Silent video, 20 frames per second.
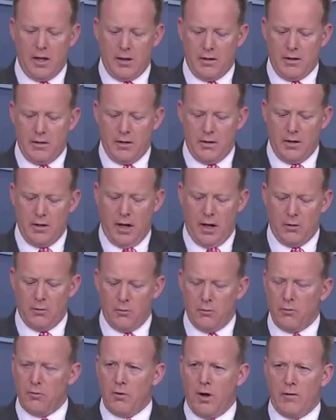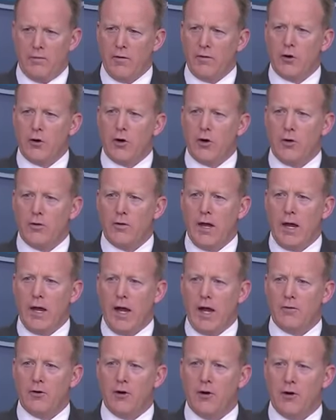I, I, don't, I've never heard
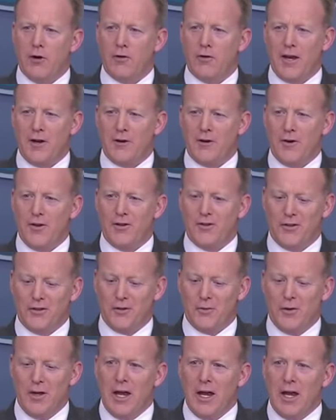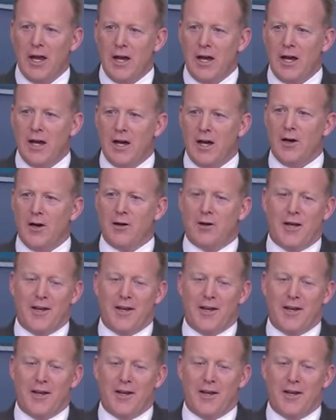that, I haven't heard that criticism. Well, oh, actually, yeah.